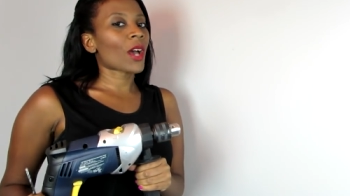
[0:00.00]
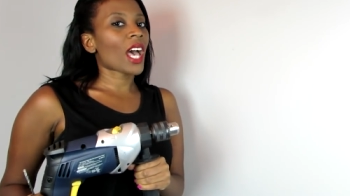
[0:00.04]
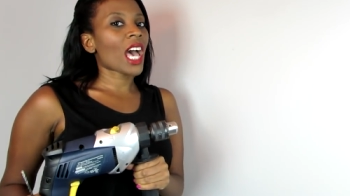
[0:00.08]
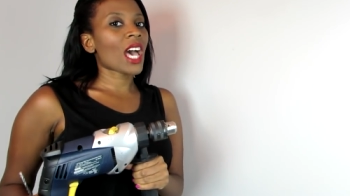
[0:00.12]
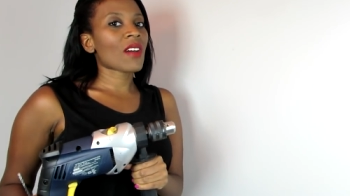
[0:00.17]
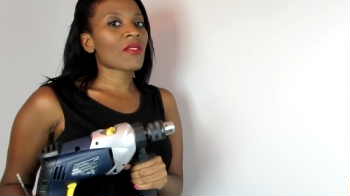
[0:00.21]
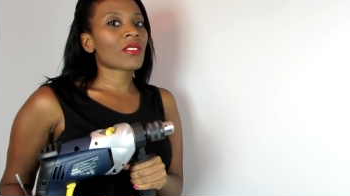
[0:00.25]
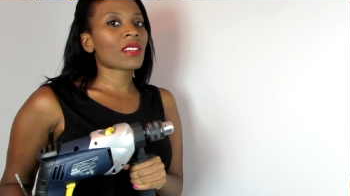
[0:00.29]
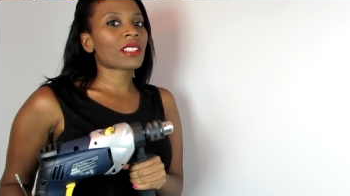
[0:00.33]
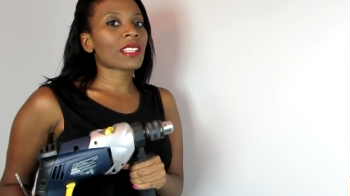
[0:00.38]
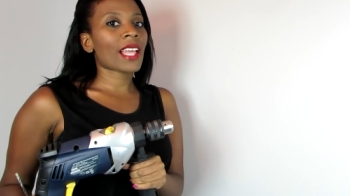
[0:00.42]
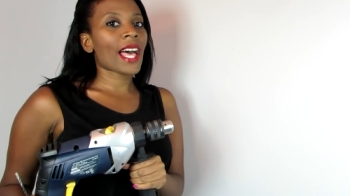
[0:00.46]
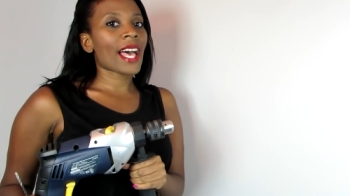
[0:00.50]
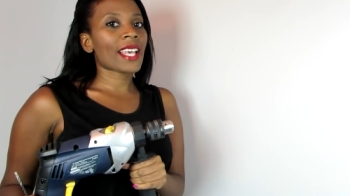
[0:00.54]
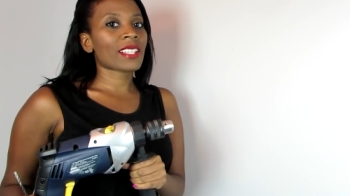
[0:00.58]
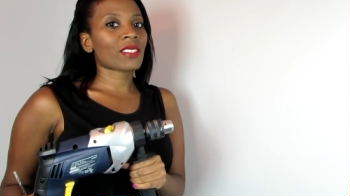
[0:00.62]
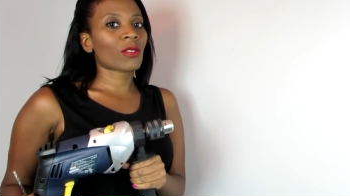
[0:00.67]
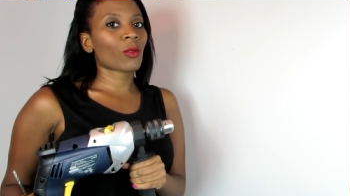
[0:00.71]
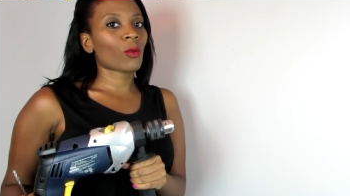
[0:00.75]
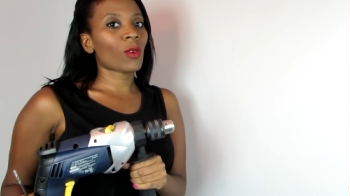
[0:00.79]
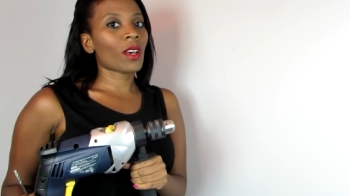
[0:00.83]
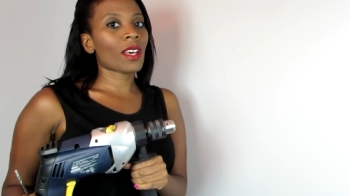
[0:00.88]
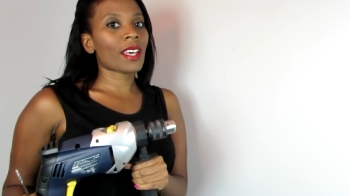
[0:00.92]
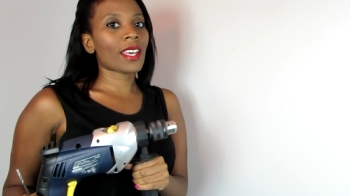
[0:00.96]
have a glass
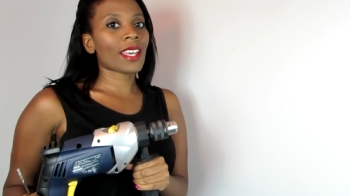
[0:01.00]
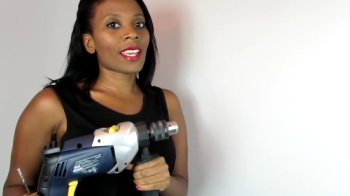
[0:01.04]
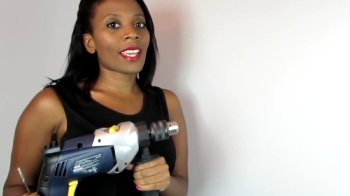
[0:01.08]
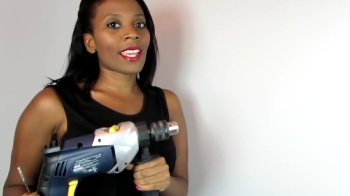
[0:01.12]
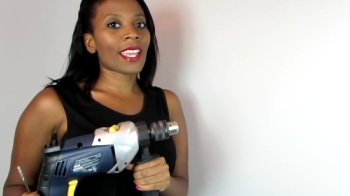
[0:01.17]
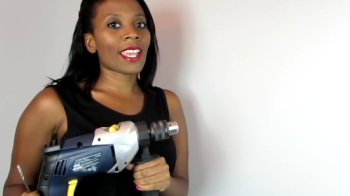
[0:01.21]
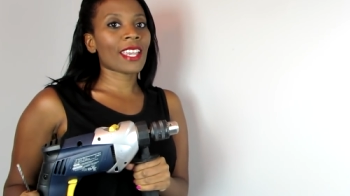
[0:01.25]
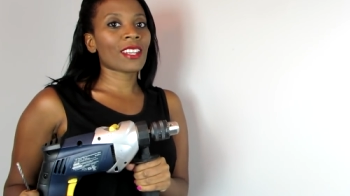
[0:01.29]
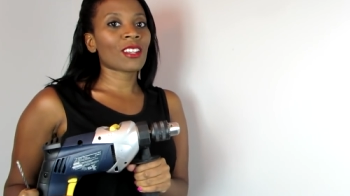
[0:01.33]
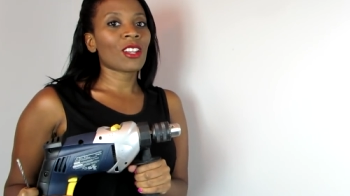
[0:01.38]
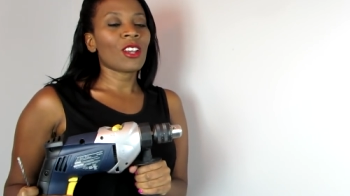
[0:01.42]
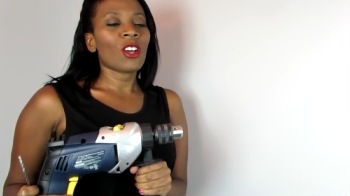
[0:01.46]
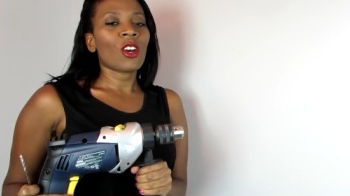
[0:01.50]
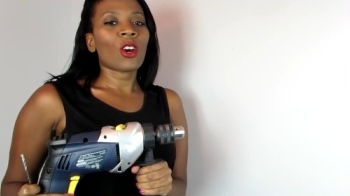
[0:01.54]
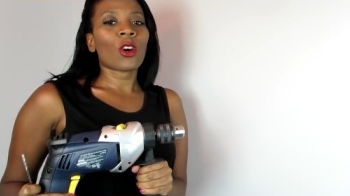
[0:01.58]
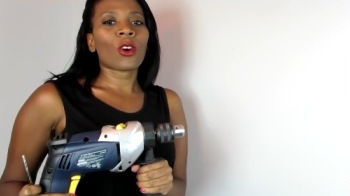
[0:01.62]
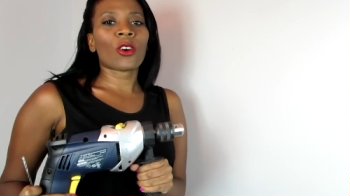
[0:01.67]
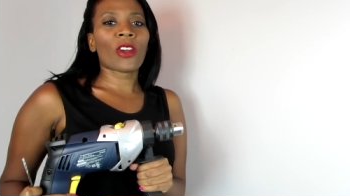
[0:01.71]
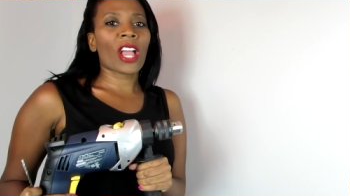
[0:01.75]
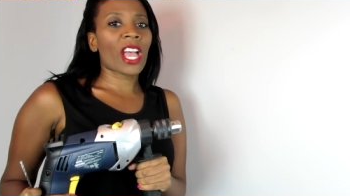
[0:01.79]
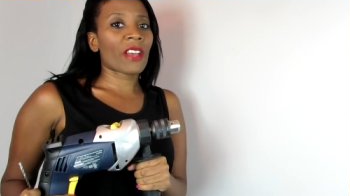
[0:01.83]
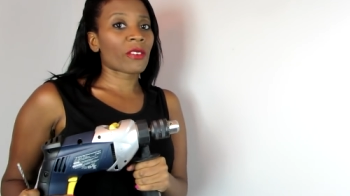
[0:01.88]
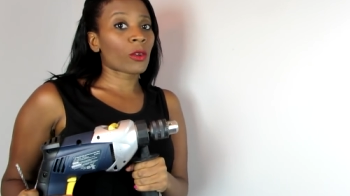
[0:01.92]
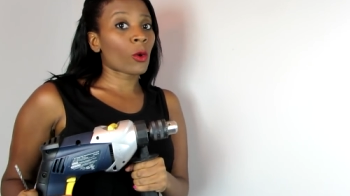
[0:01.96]
of wine
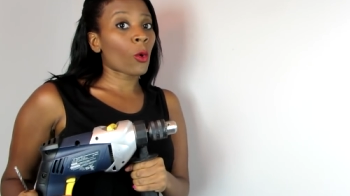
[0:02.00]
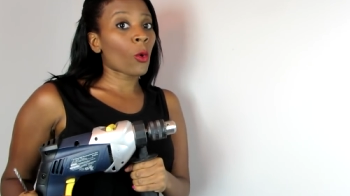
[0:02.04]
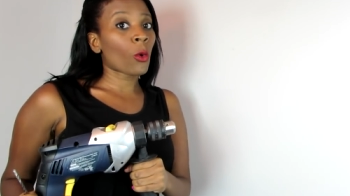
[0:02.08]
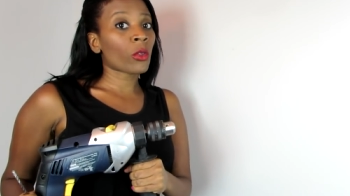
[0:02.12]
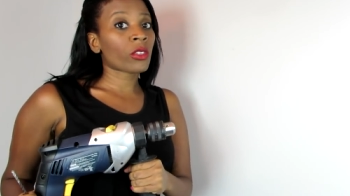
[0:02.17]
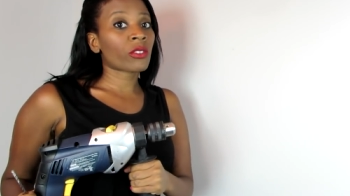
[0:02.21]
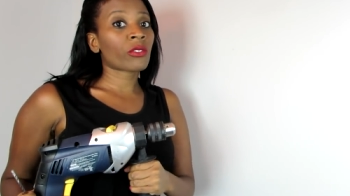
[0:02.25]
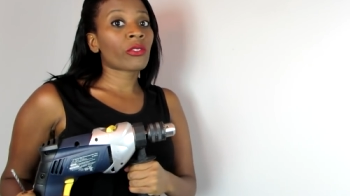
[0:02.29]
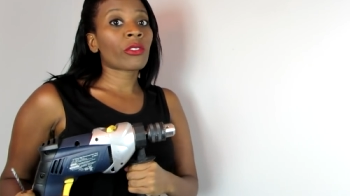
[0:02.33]
or have cold